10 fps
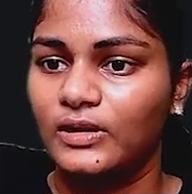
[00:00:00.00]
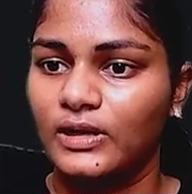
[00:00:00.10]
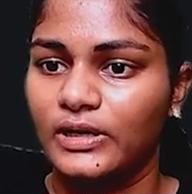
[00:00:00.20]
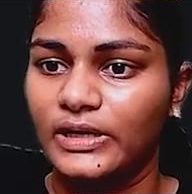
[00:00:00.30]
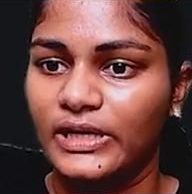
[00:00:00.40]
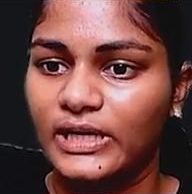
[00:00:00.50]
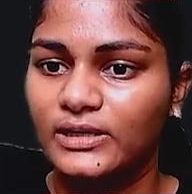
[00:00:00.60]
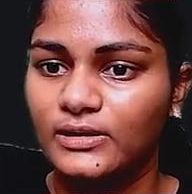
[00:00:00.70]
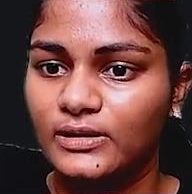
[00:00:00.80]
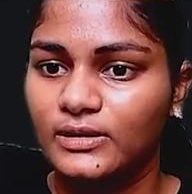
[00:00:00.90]

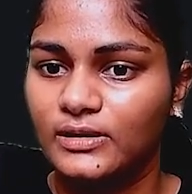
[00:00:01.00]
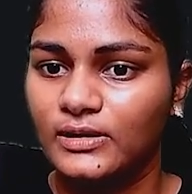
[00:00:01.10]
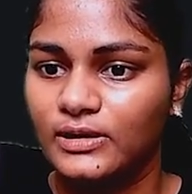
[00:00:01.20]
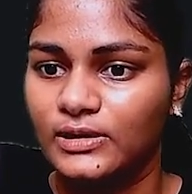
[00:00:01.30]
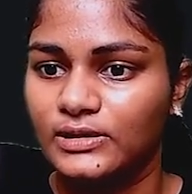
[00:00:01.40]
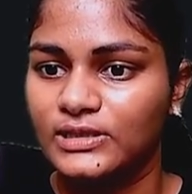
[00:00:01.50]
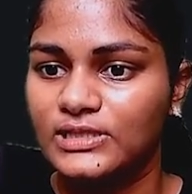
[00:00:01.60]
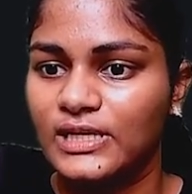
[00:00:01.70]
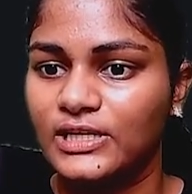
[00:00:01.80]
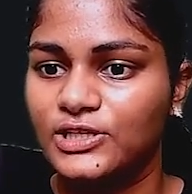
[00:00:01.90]
Again, in this
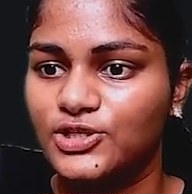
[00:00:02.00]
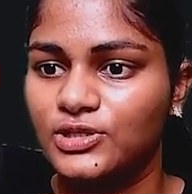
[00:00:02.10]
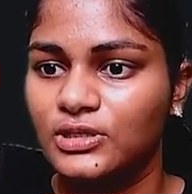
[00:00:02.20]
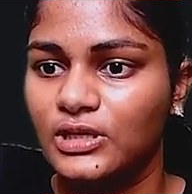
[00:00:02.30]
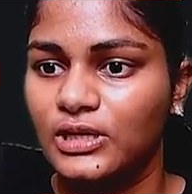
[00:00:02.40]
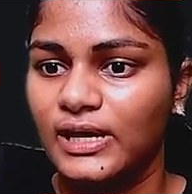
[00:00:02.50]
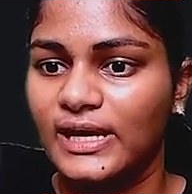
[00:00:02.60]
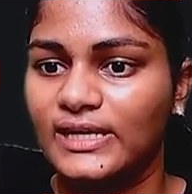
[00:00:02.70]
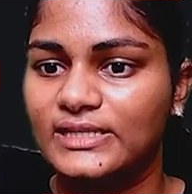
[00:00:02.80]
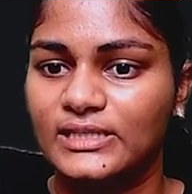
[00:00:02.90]
direction,
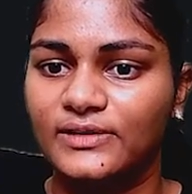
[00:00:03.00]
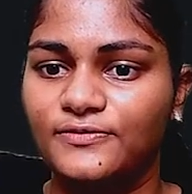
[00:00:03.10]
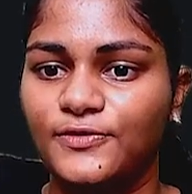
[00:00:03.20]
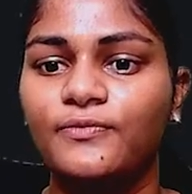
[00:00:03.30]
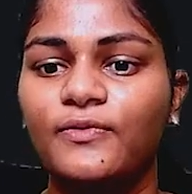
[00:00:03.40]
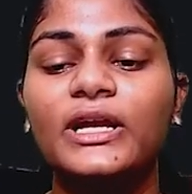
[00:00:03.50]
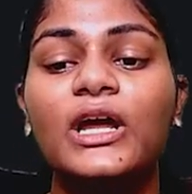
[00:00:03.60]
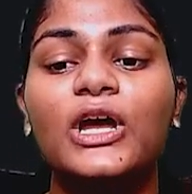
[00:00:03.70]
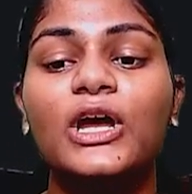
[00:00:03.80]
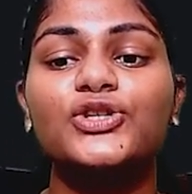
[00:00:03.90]
exiting from one.
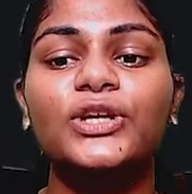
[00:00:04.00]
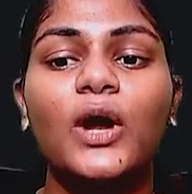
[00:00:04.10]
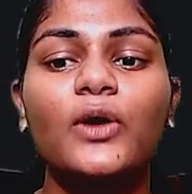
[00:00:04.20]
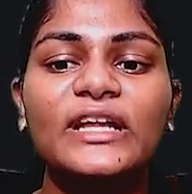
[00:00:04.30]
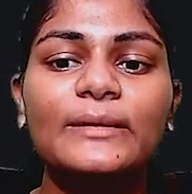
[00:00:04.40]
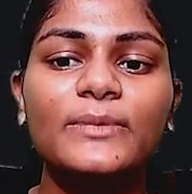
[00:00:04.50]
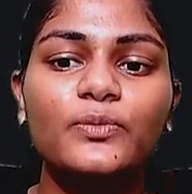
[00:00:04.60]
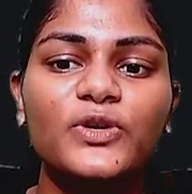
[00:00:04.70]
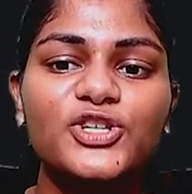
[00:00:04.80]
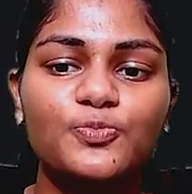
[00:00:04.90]
So now tell me
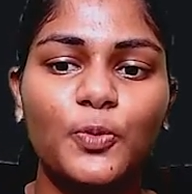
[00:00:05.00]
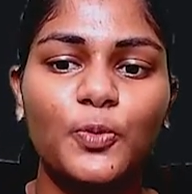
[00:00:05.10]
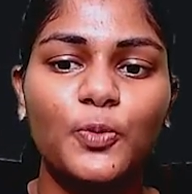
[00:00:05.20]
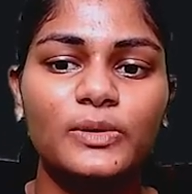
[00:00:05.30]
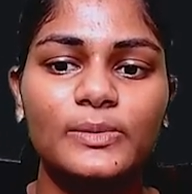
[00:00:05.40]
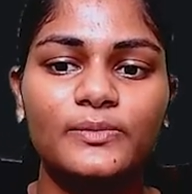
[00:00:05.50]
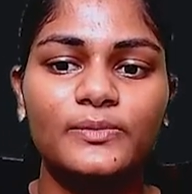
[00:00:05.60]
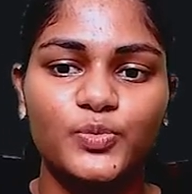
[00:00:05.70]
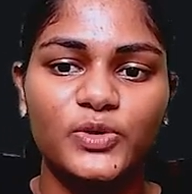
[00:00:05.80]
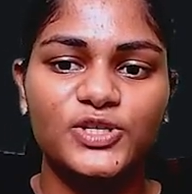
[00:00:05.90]
which pole would be which.
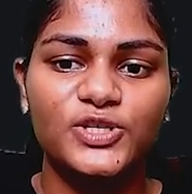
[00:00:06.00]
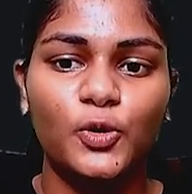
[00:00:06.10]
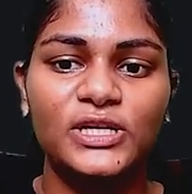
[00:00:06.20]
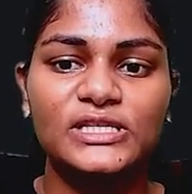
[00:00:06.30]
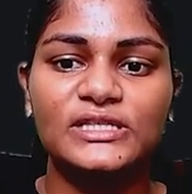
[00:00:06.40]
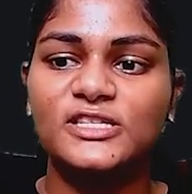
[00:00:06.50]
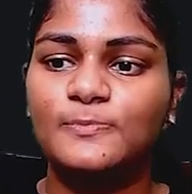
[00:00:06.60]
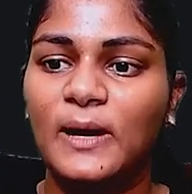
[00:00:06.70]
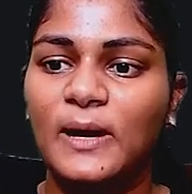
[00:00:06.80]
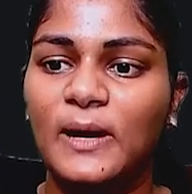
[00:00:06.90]
Which pole is this
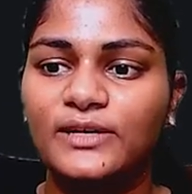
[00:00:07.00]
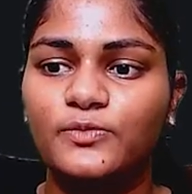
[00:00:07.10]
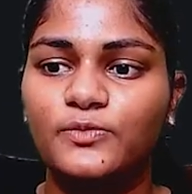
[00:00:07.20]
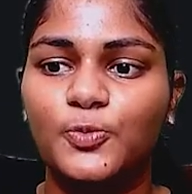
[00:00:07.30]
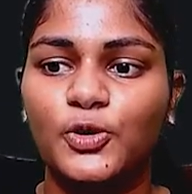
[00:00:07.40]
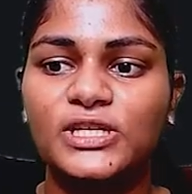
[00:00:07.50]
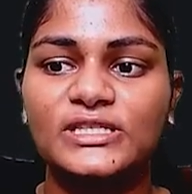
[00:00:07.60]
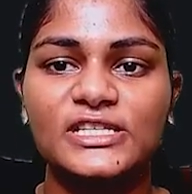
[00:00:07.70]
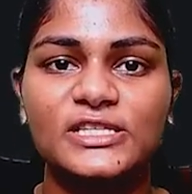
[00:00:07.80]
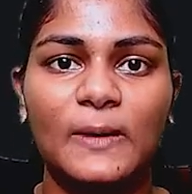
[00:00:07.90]
part and which pole is
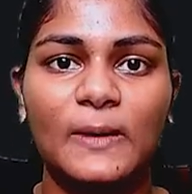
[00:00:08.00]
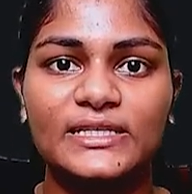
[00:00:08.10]
this part?